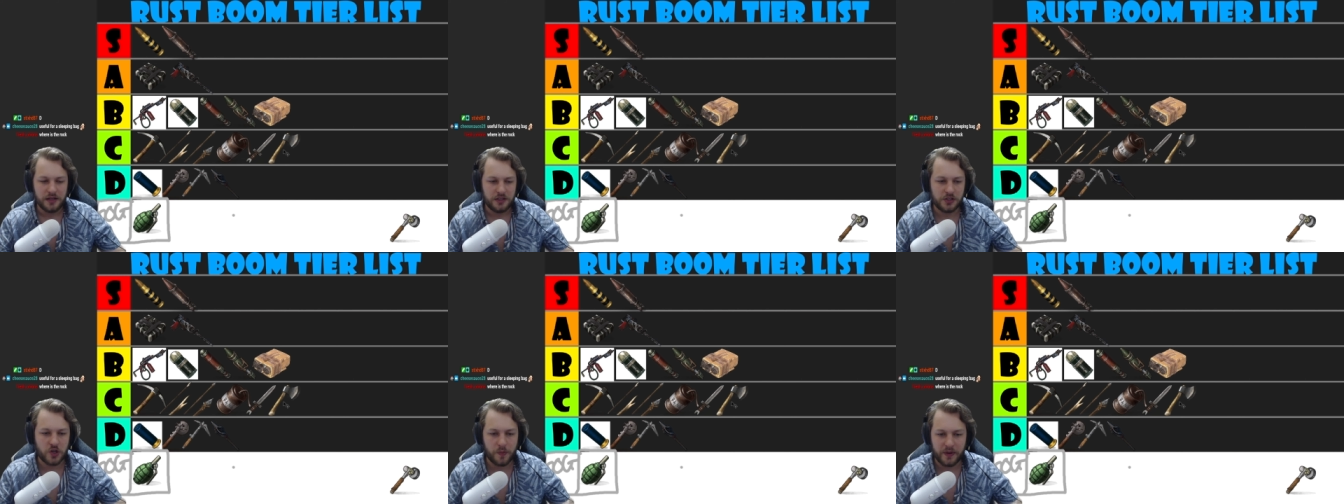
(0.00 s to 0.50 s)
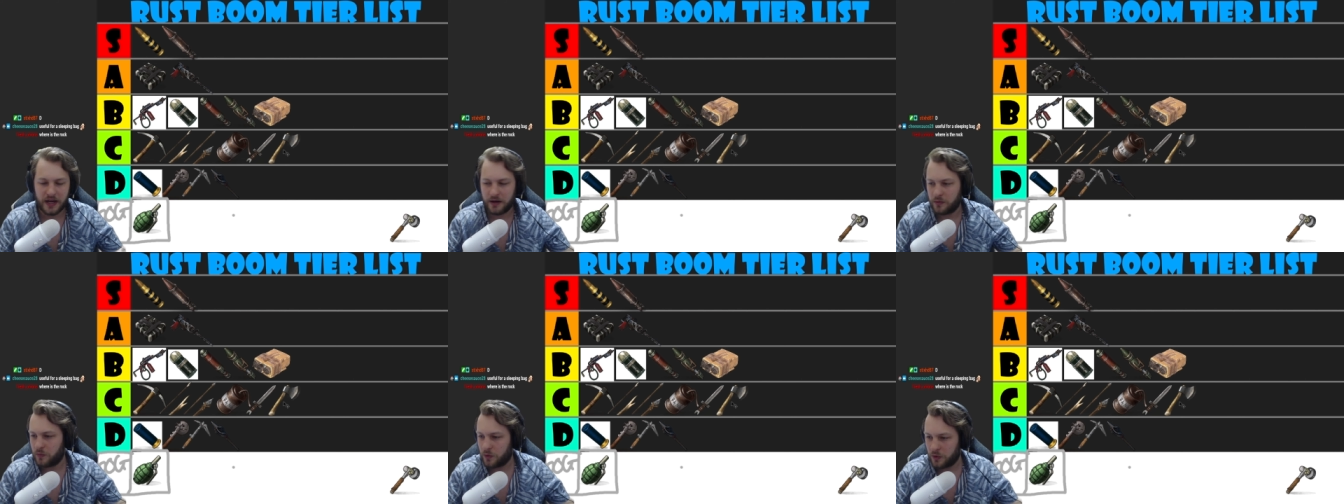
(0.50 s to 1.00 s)
You're chopping
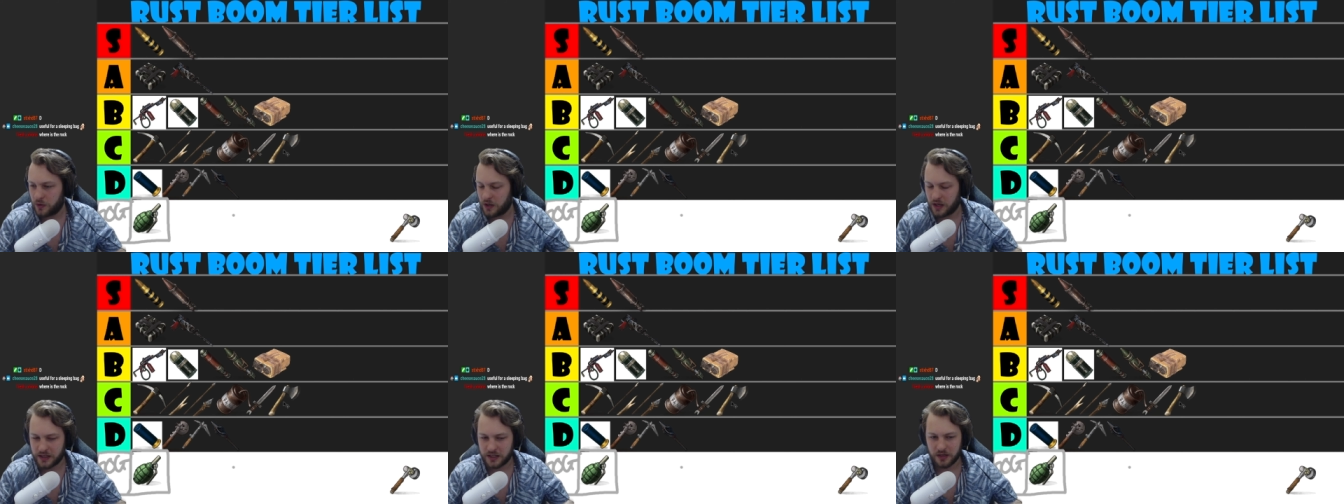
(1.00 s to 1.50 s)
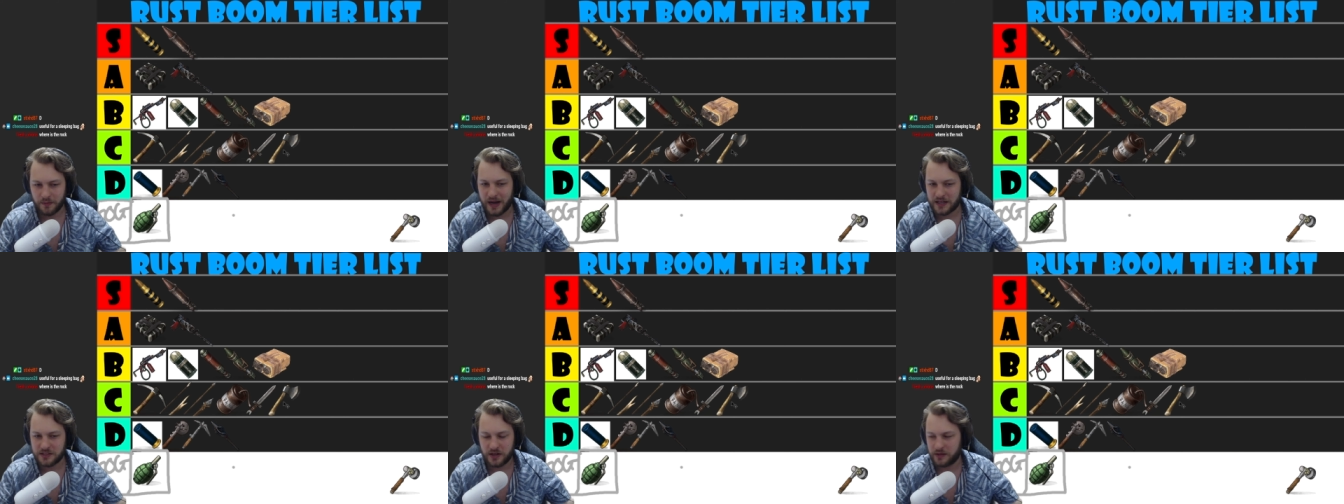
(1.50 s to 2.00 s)
out wall, like your
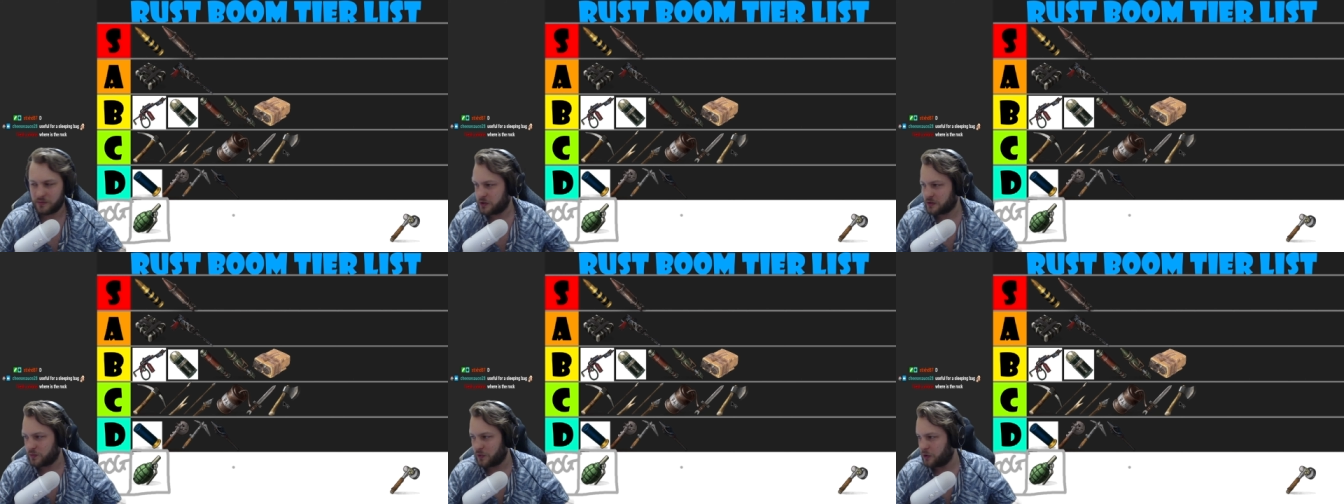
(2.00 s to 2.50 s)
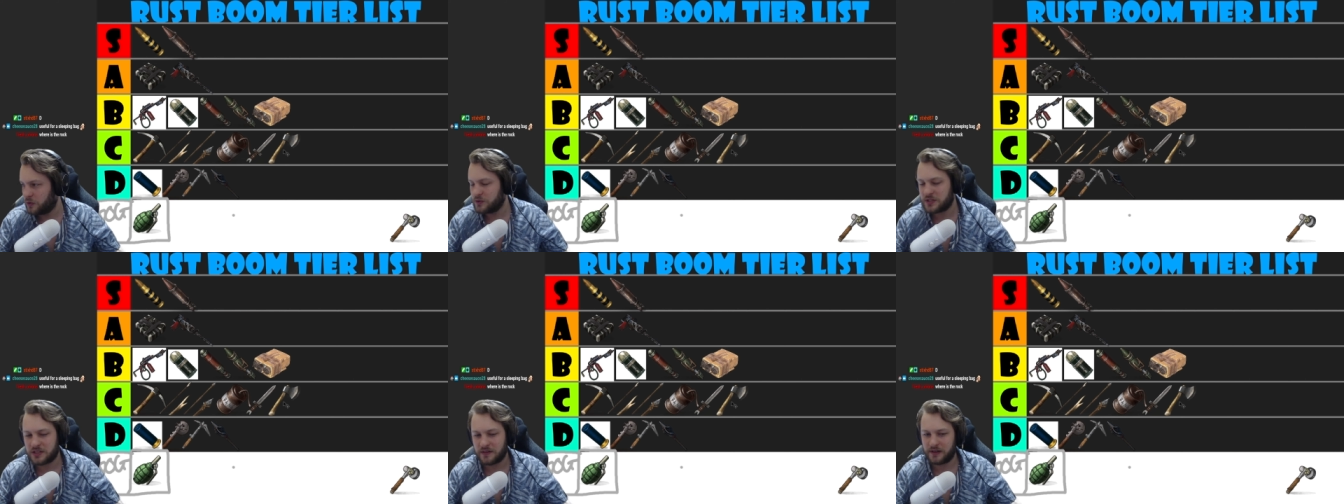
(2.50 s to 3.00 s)
backside in wooden walls,
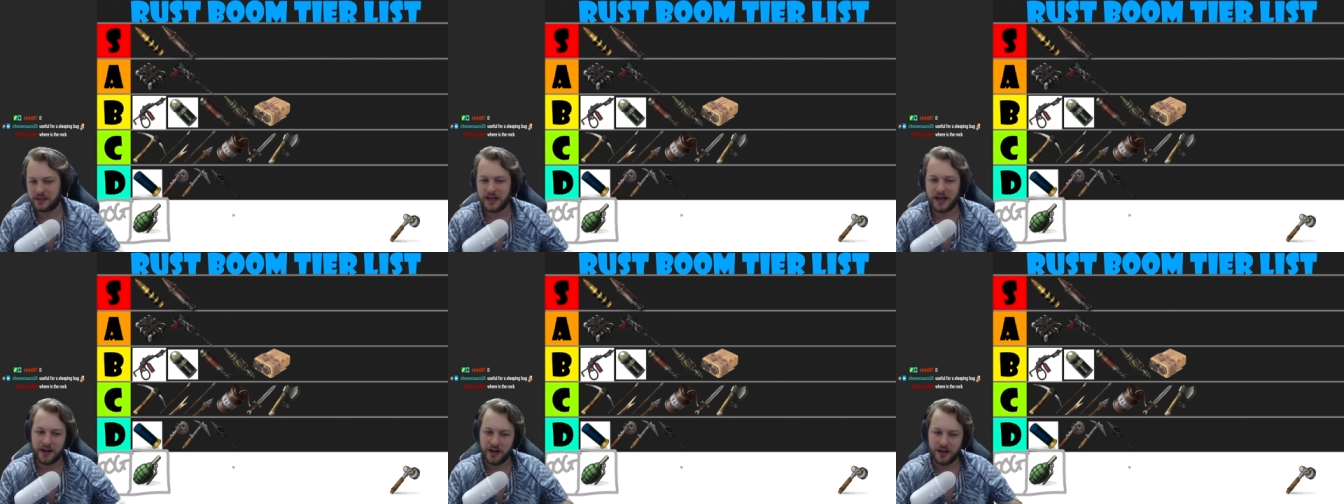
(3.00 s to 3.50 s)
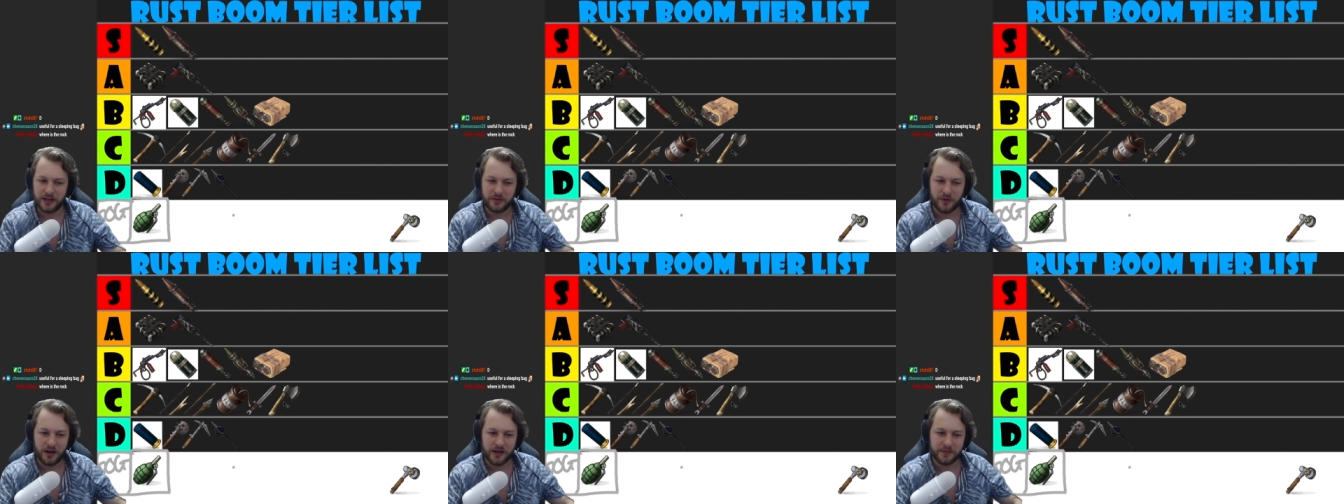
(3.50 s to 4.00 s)
stuff like that. Early wipe.